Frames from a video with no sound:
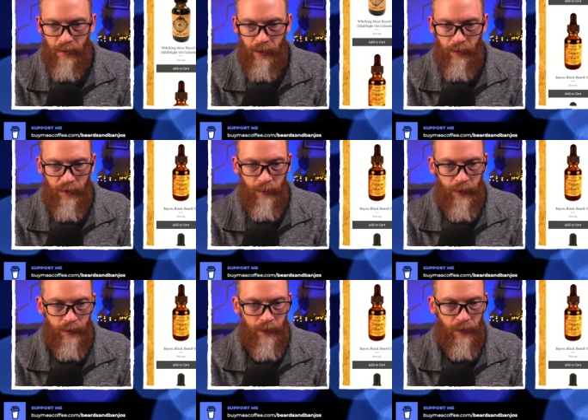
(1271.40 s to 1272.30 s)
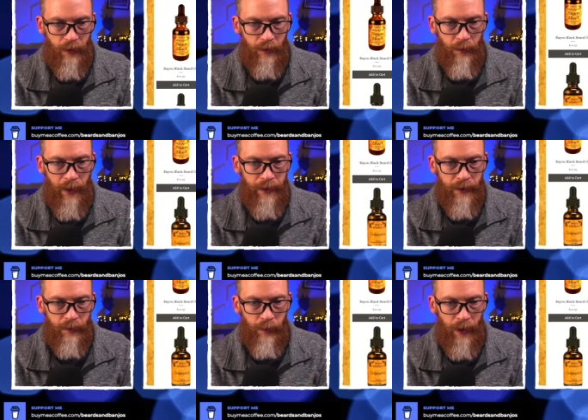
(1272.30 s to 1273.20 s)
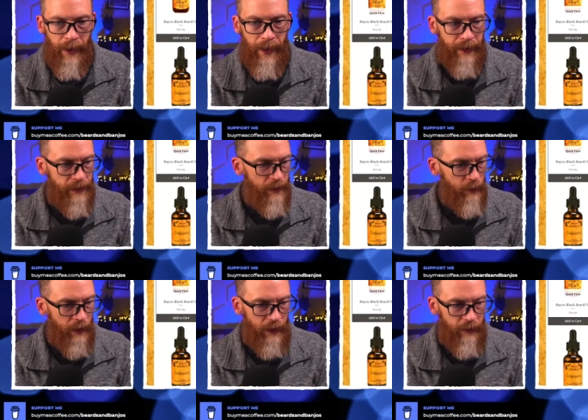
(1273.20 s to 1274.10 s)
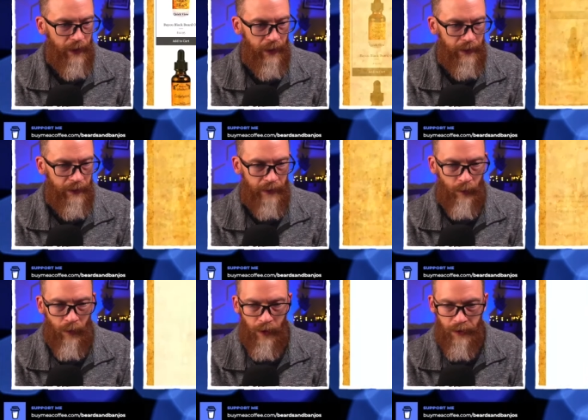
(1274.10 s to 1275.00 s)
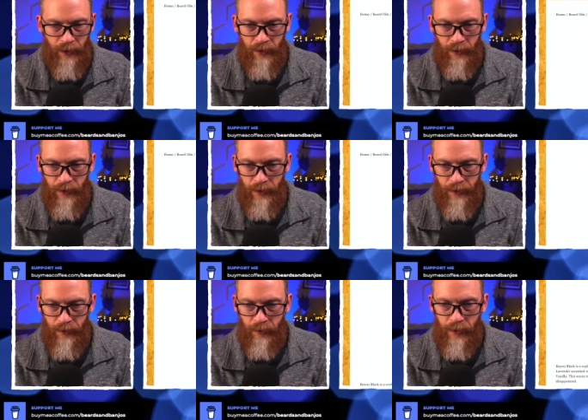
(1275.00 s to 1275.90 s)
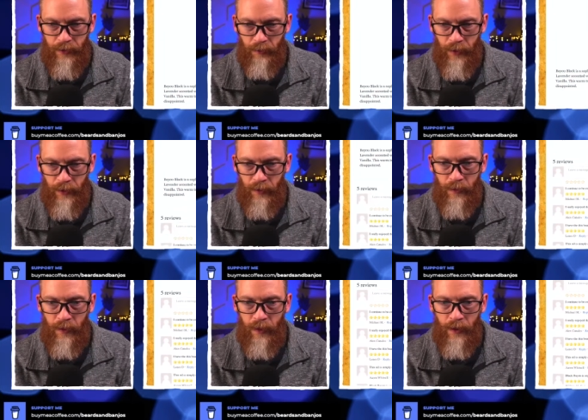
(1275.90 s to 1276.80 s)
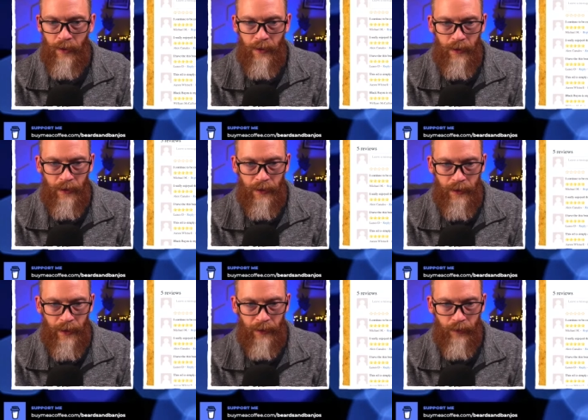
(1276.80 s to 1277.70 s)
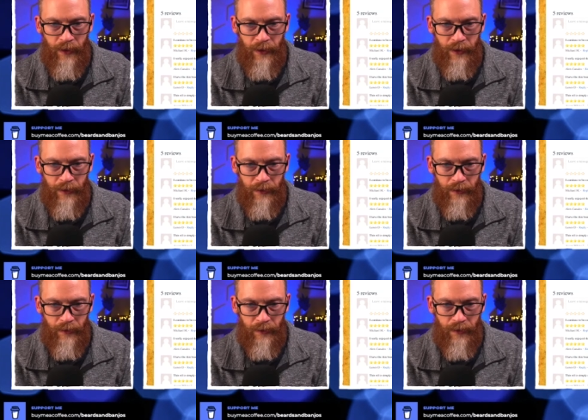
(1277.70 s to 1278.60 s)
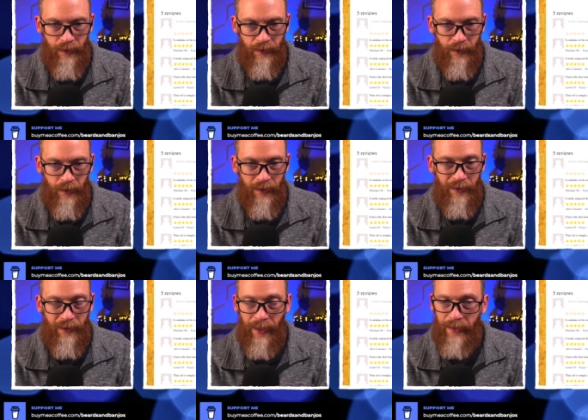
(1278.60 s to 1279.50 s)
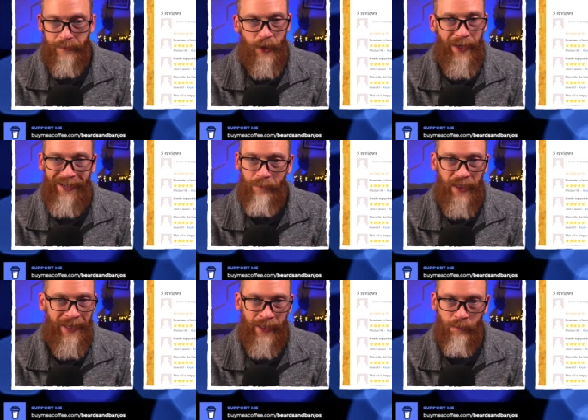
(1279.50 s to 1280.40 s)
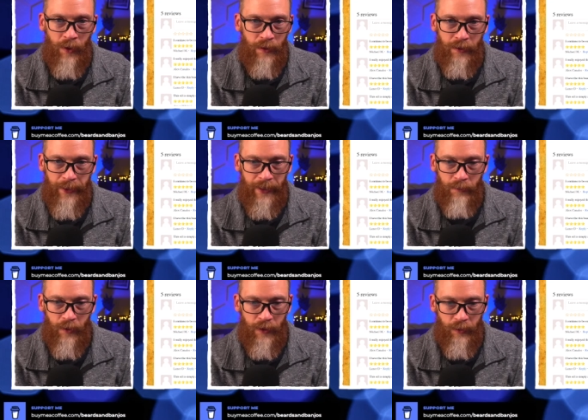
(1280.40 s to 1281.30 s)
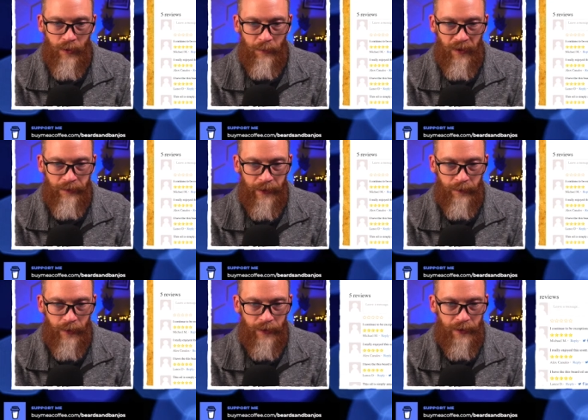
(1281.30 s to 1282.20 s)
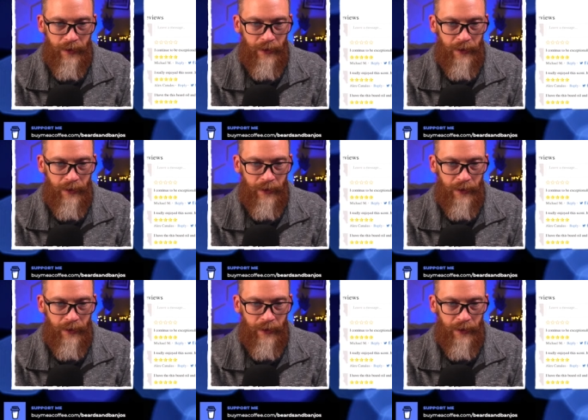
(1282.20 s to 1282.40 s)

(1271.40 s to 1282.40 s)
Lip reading: Was Boudreaux. Bayou Black is the one I've got in the wash and conditioner as well. And that one is, you have me at Amber. Amber is one of my favorites.